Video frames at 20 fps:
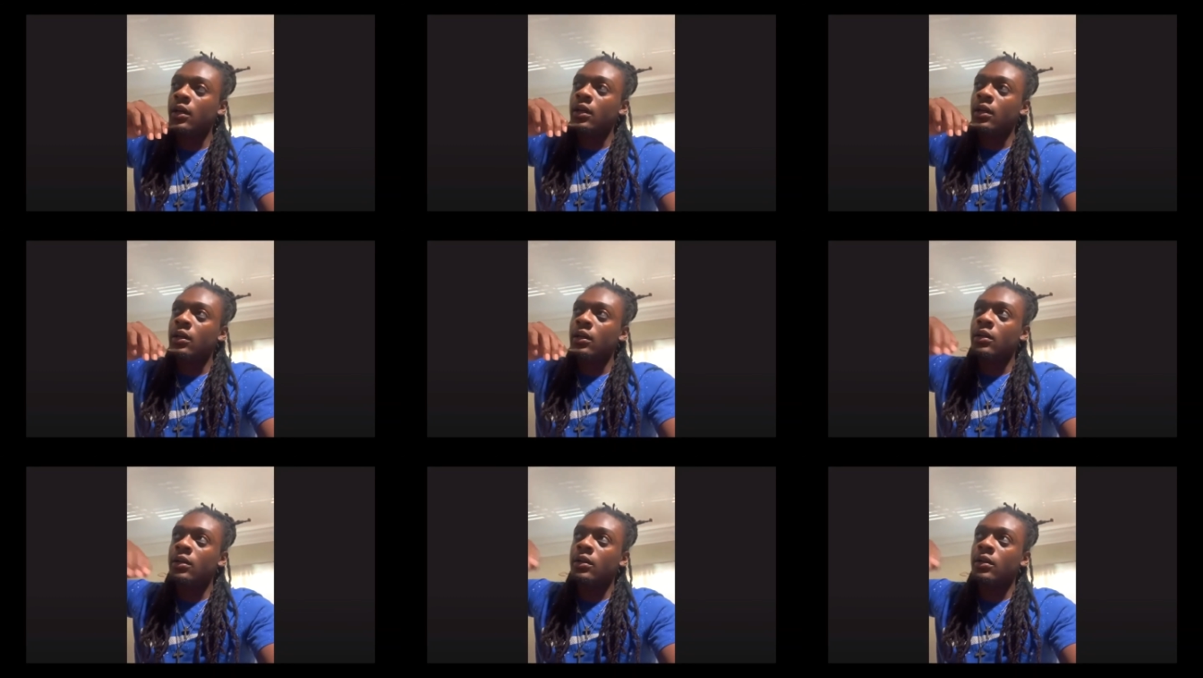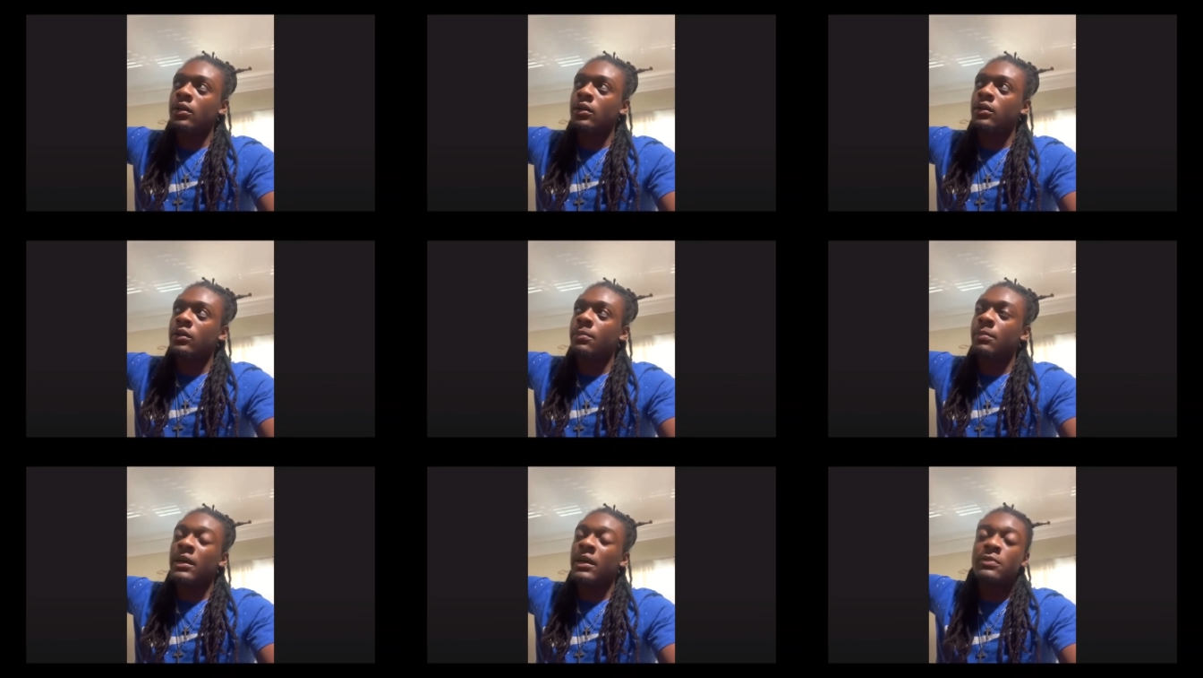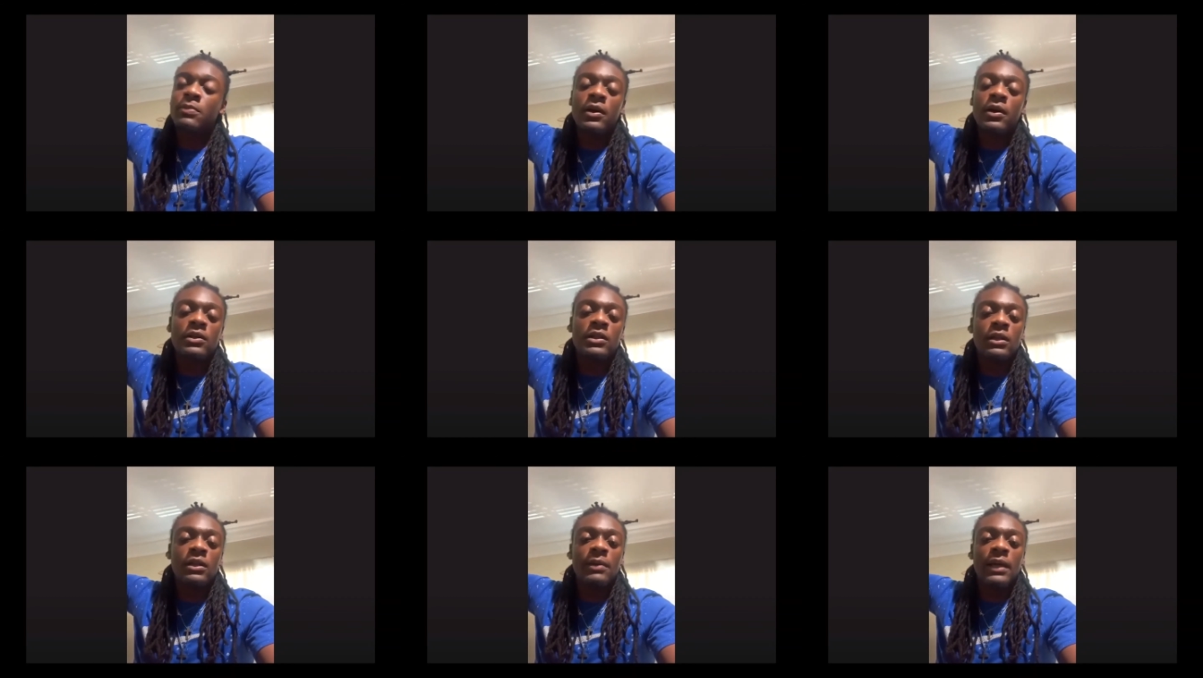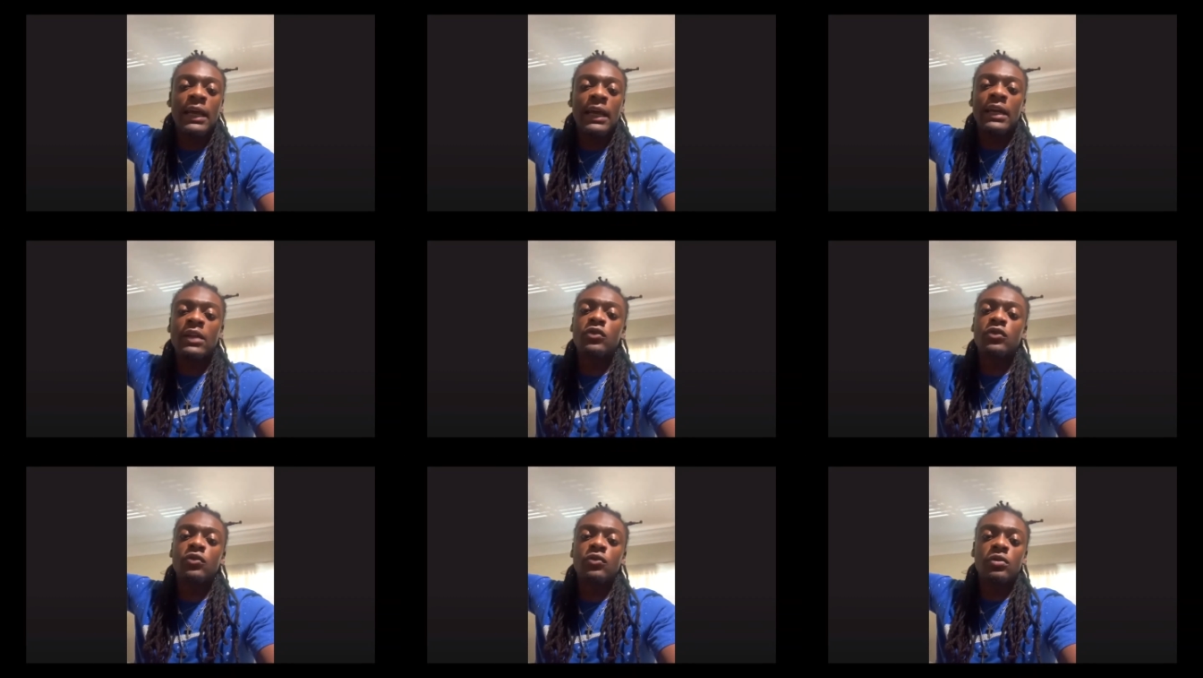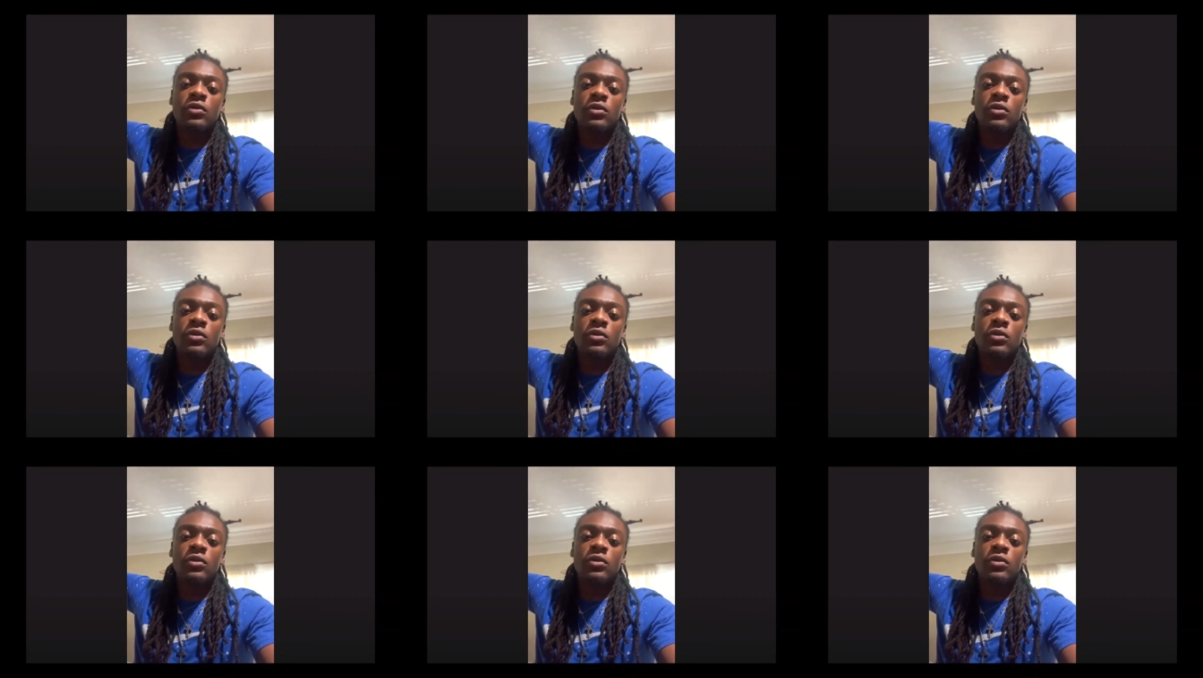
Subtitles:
the baseball team, the Angels,